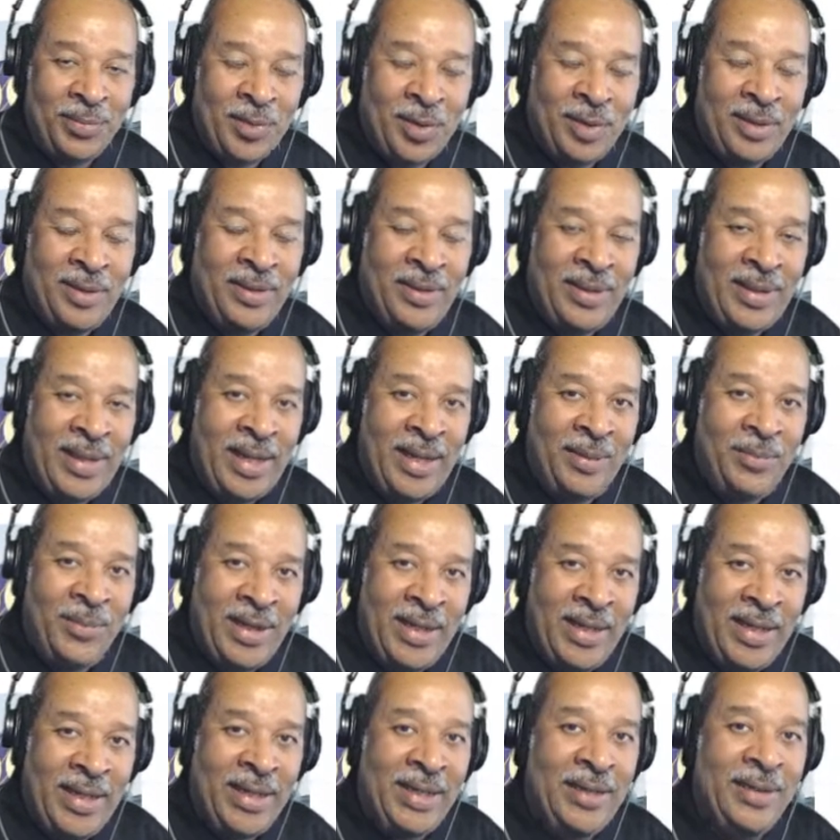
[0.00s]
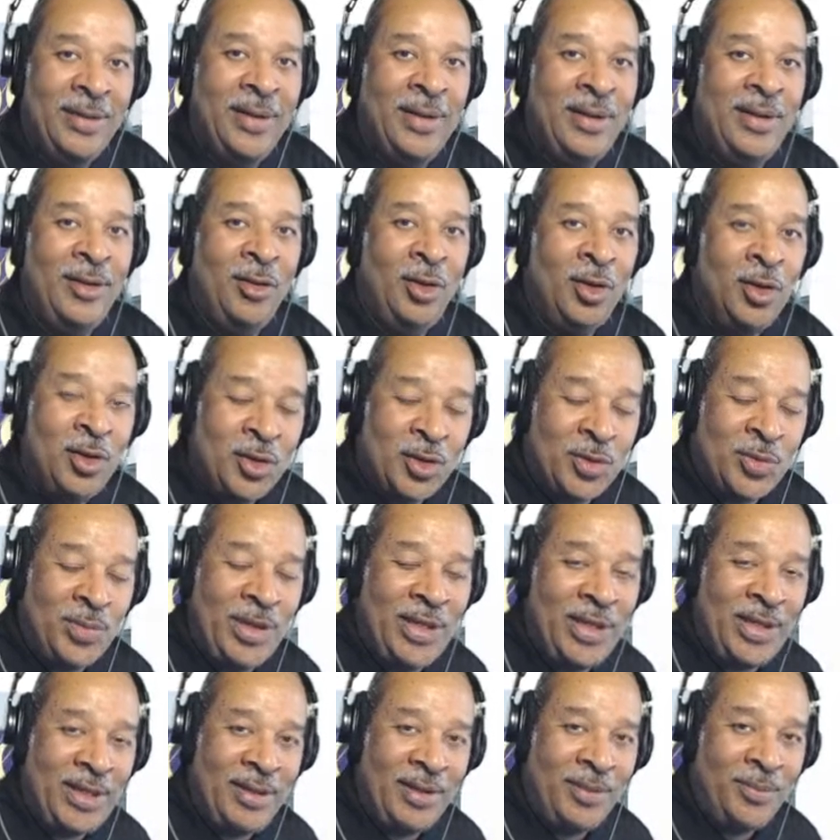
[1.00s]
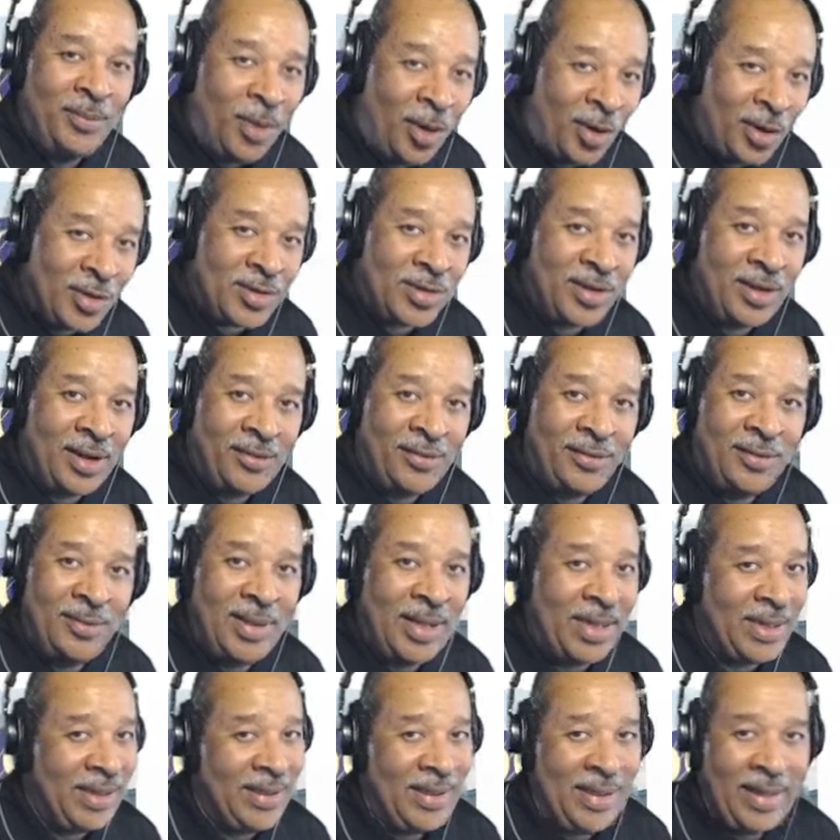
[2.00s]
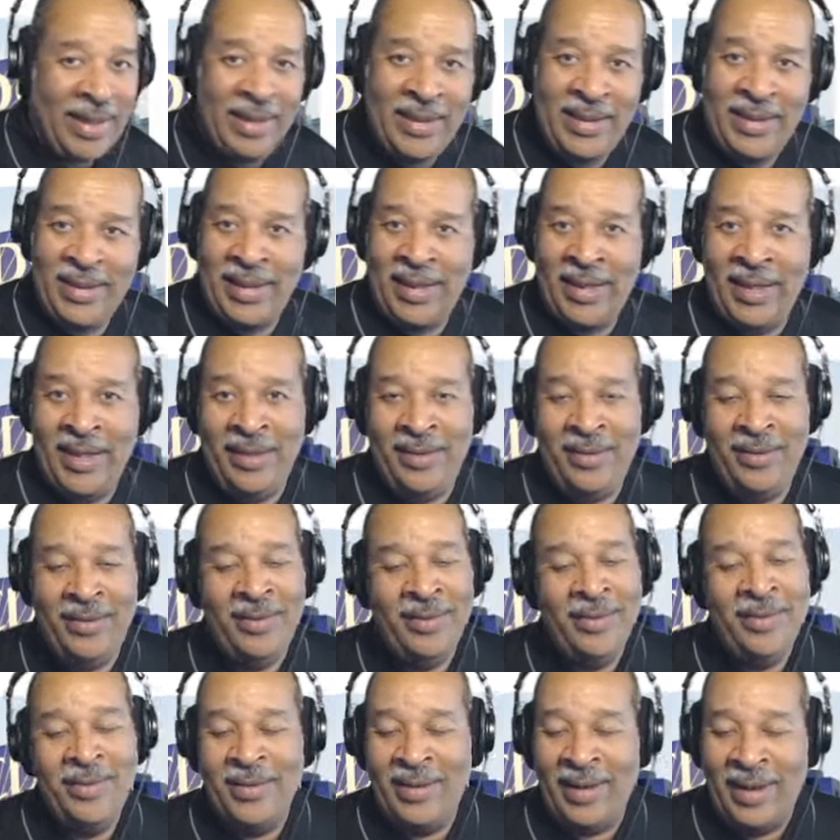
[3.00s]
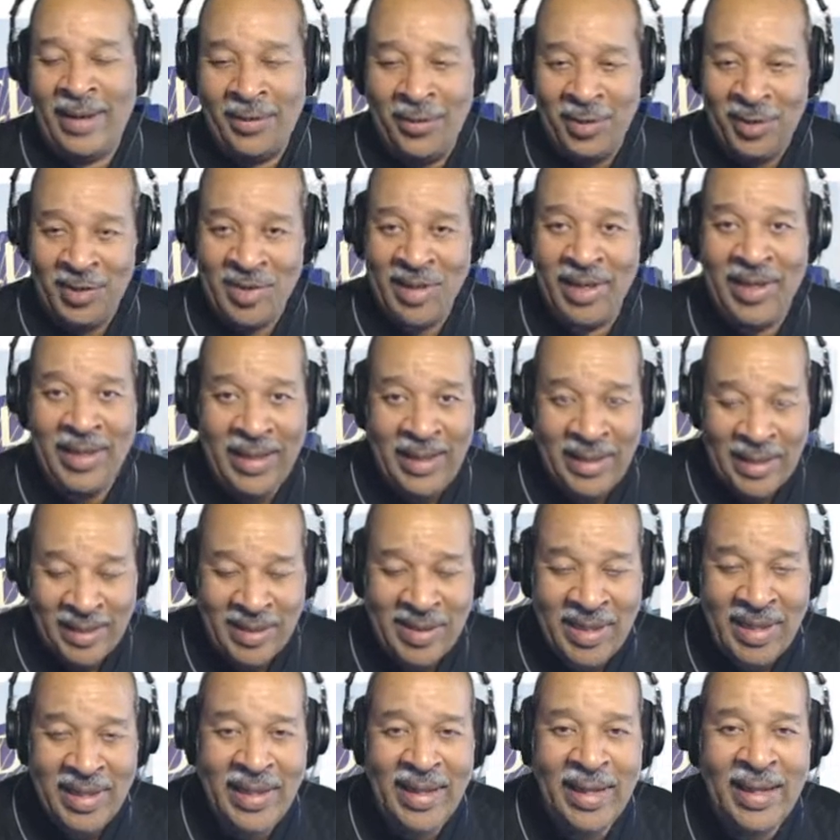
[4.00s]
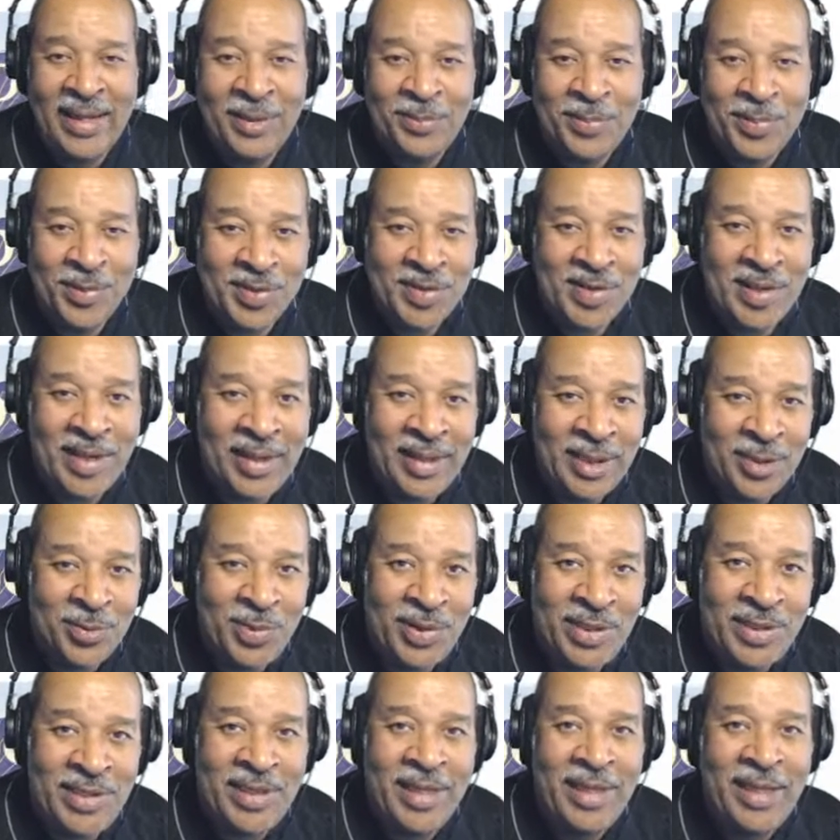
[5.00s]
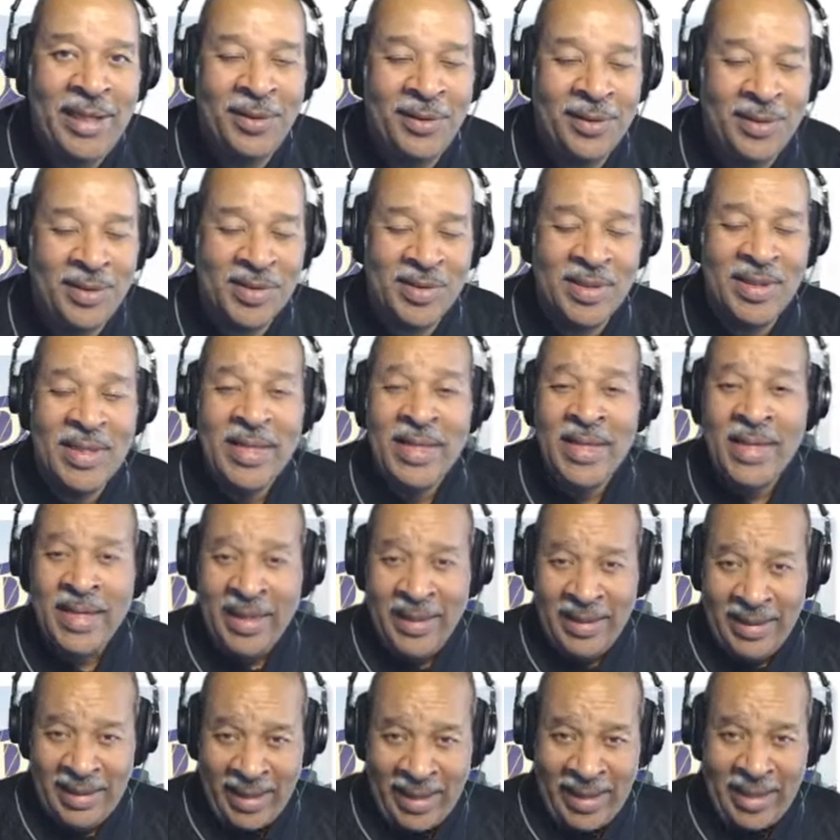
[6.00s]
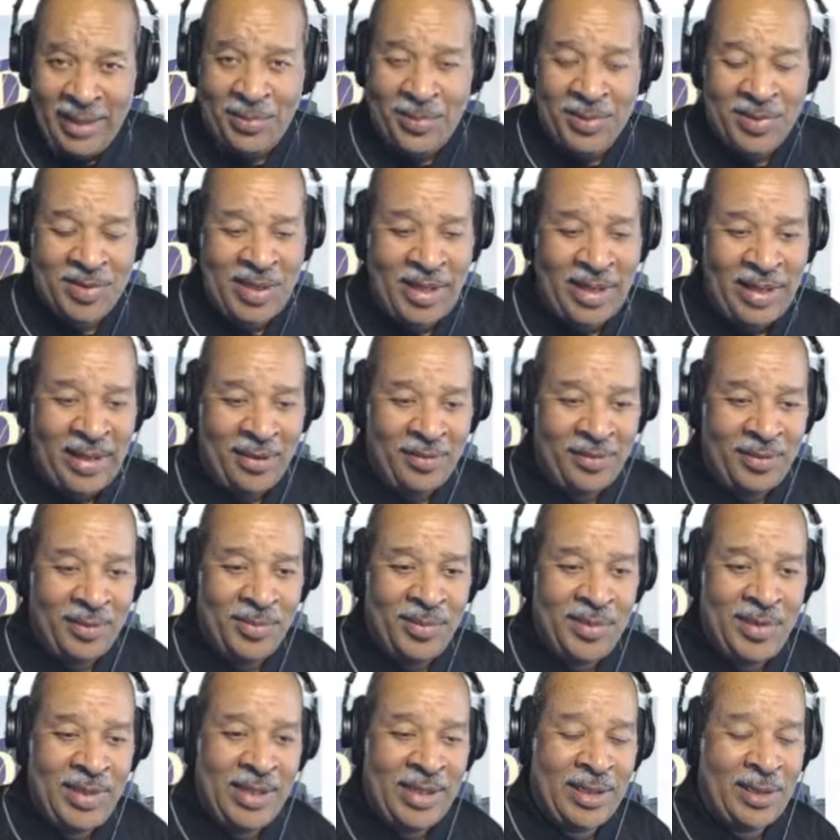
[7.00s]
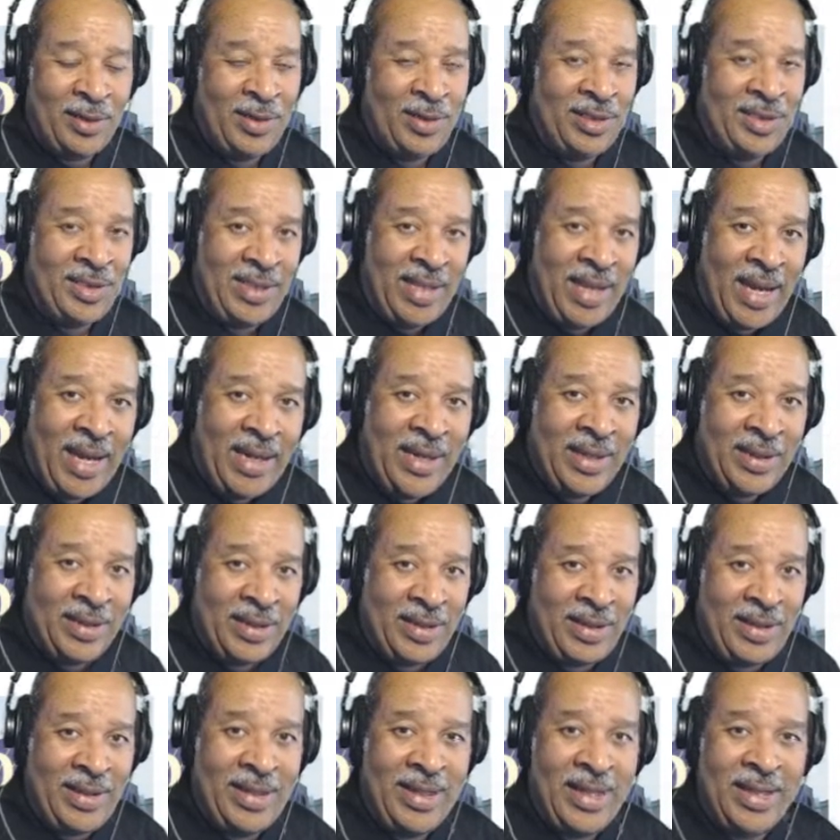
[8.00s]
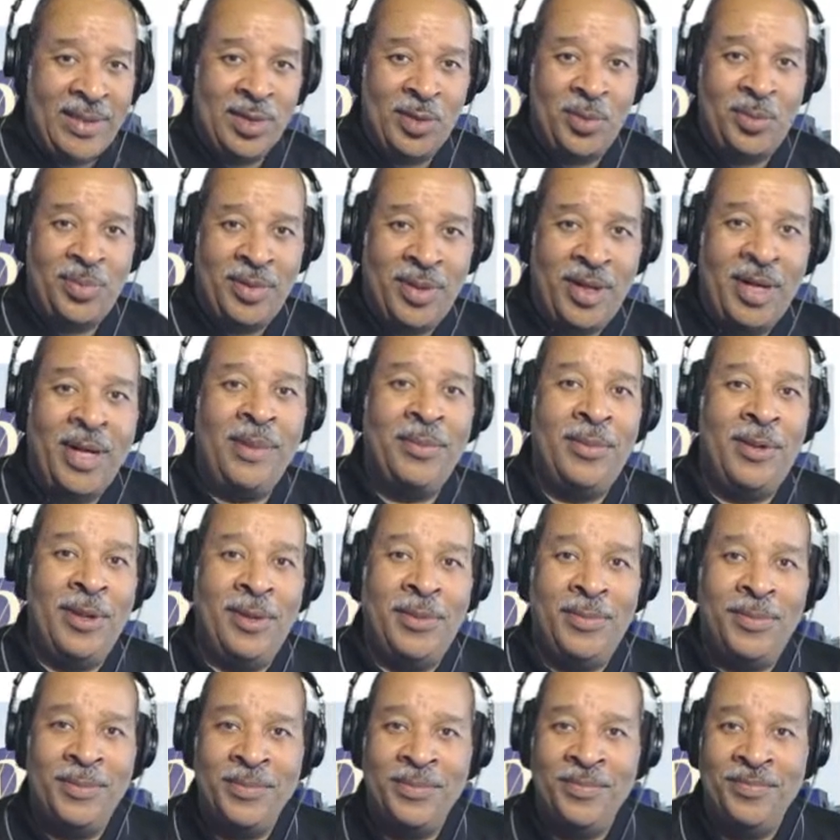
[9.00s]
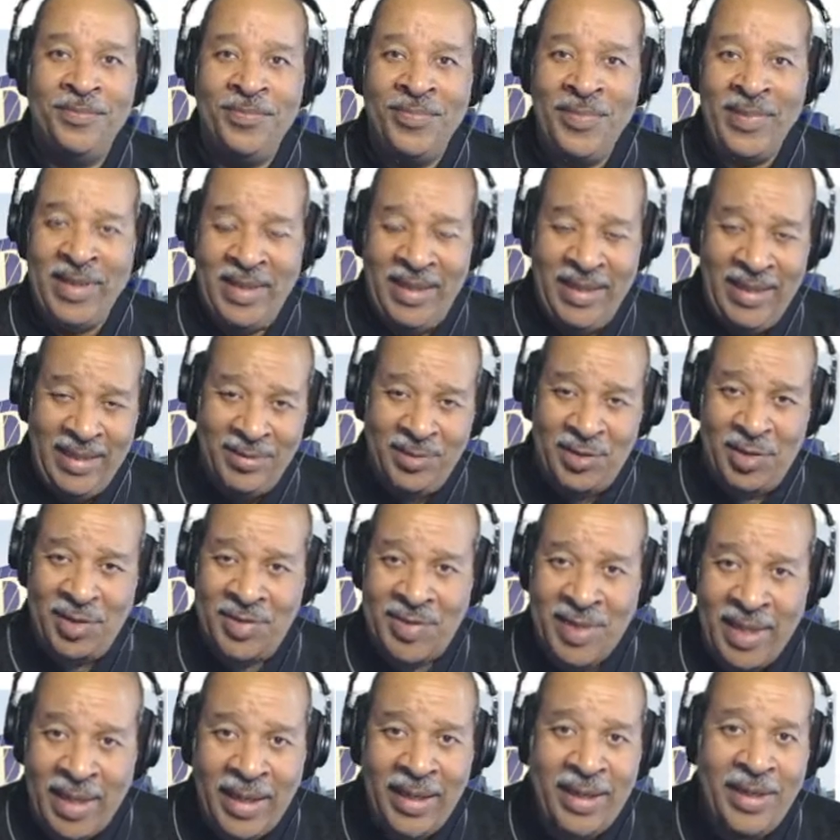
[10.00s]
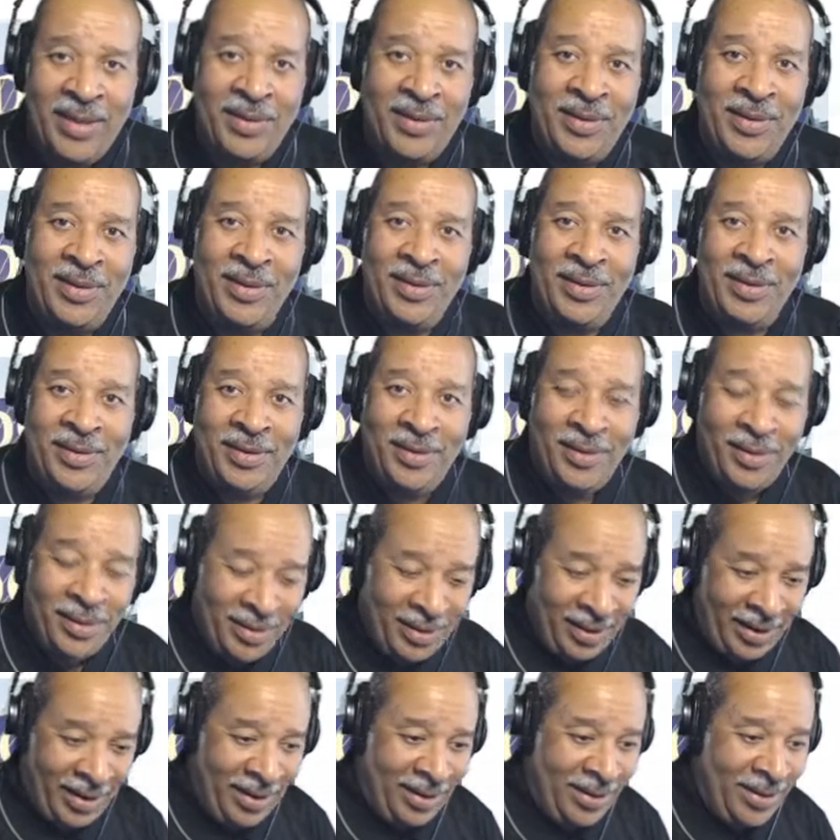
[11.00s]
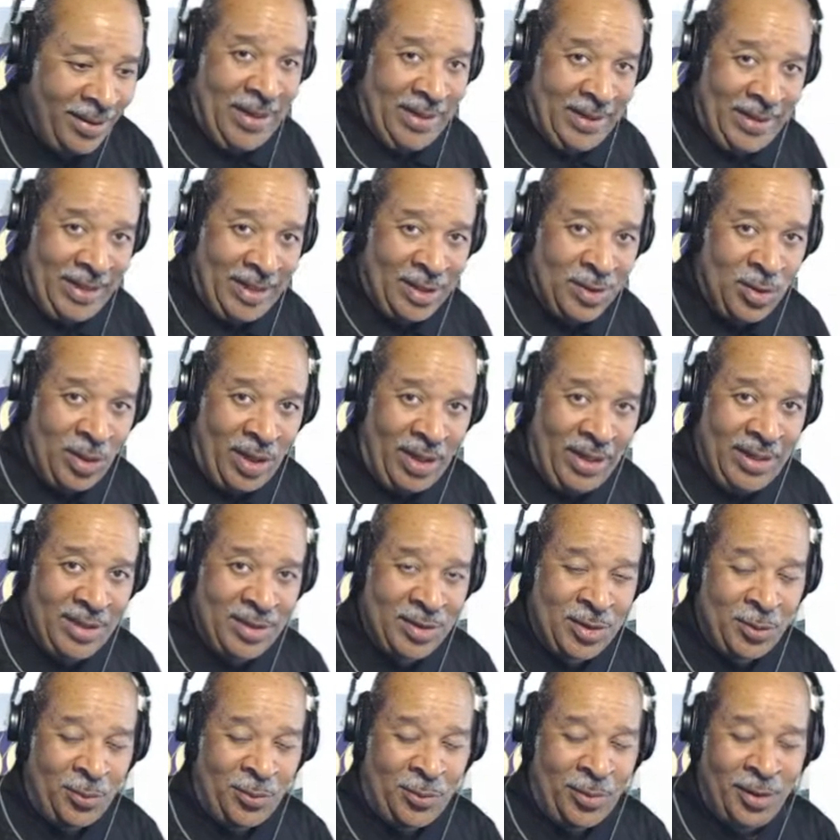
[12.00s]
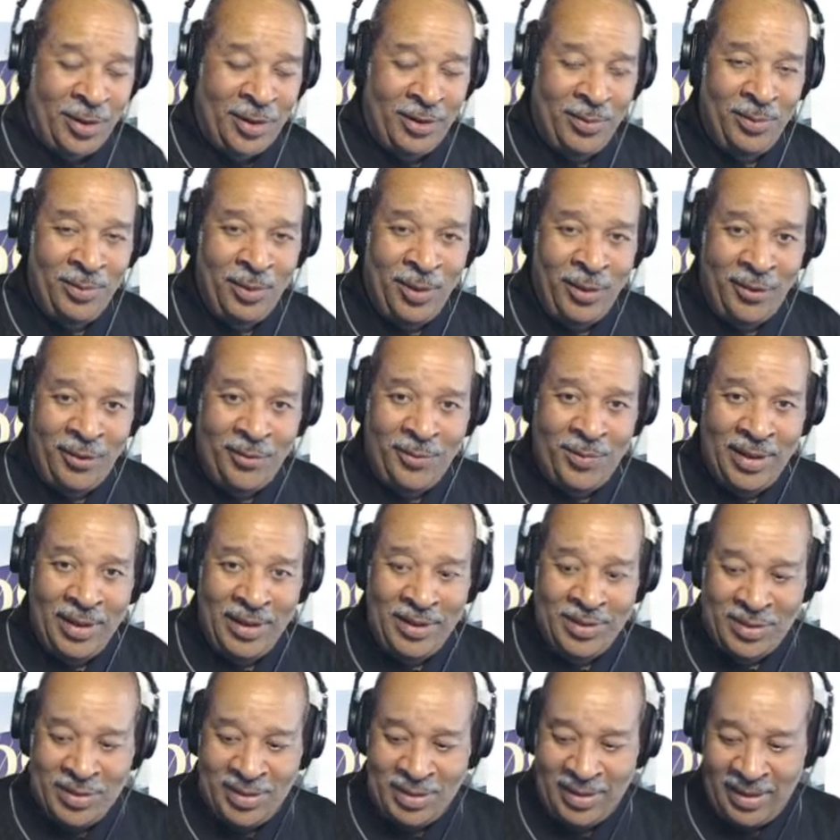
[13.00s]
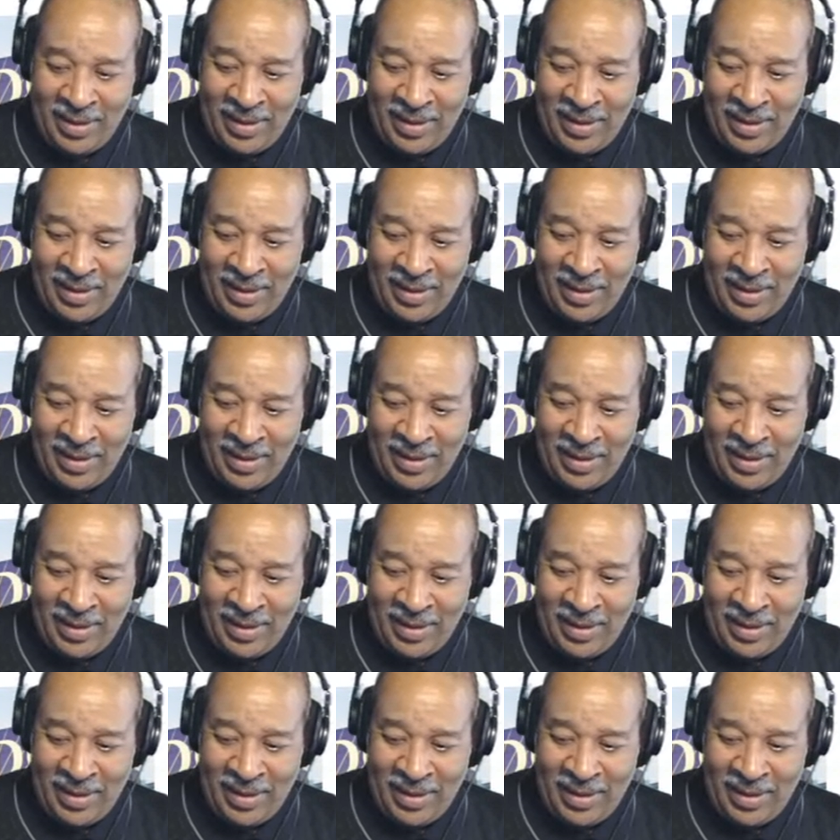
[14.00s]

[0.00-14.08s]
they meaning the news media, most of them, like 99, I want to say, let's say 90%, let's be generous, 90% of them see Christianity as a problem in society, okay? That's why they support movements,